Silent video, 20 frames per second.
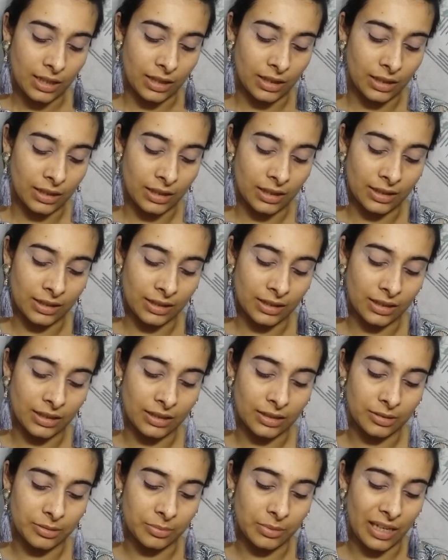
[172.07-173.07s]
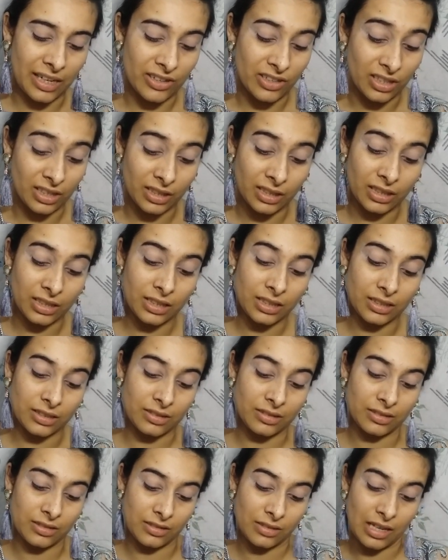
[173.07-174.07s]
I
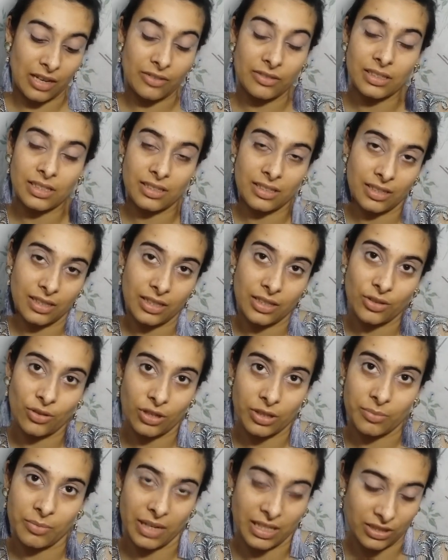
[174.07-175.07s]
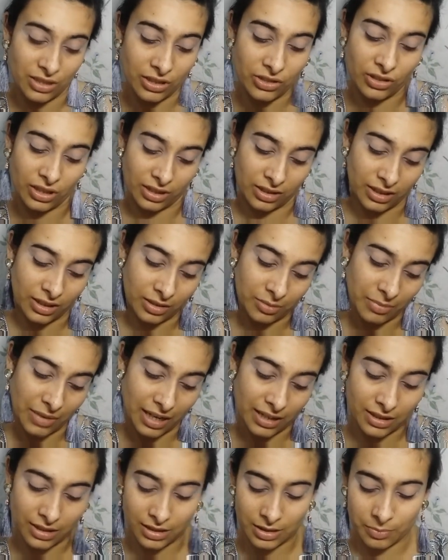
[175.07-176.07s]
was really not much interested in
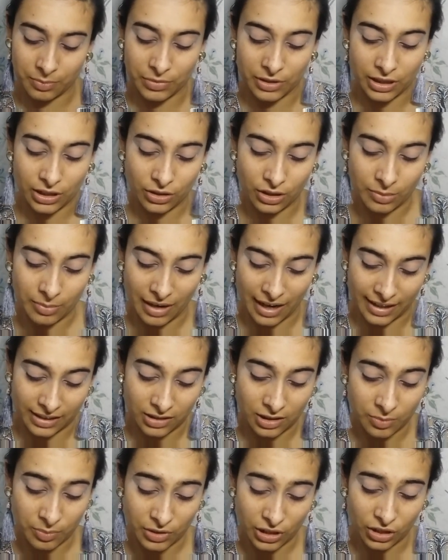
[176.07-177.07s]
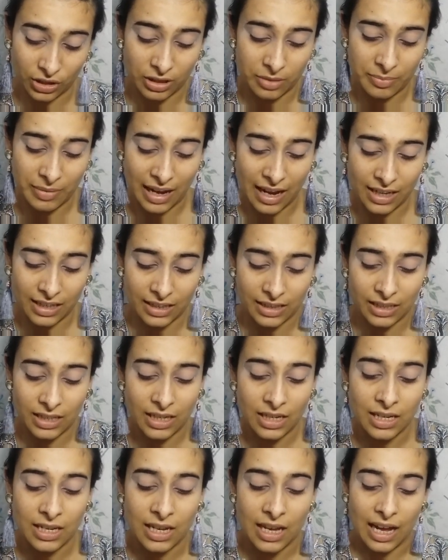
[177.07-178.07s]
buying this particular palette.
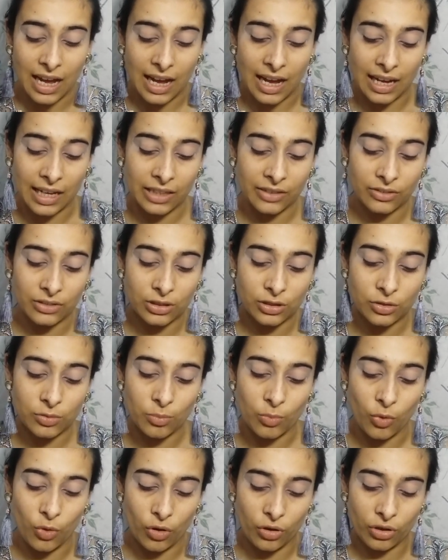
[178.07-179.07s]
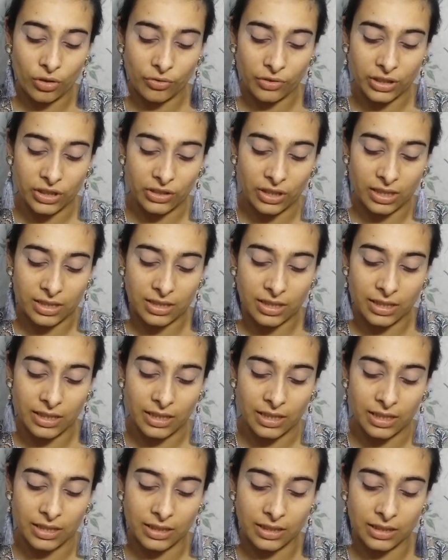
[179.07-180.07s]
I was more of
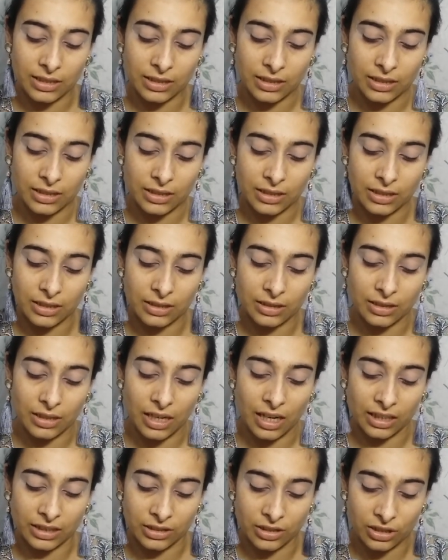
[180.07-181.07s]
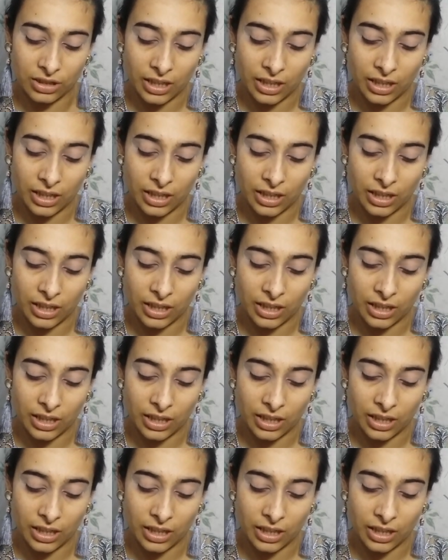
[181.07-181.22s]
interested in the other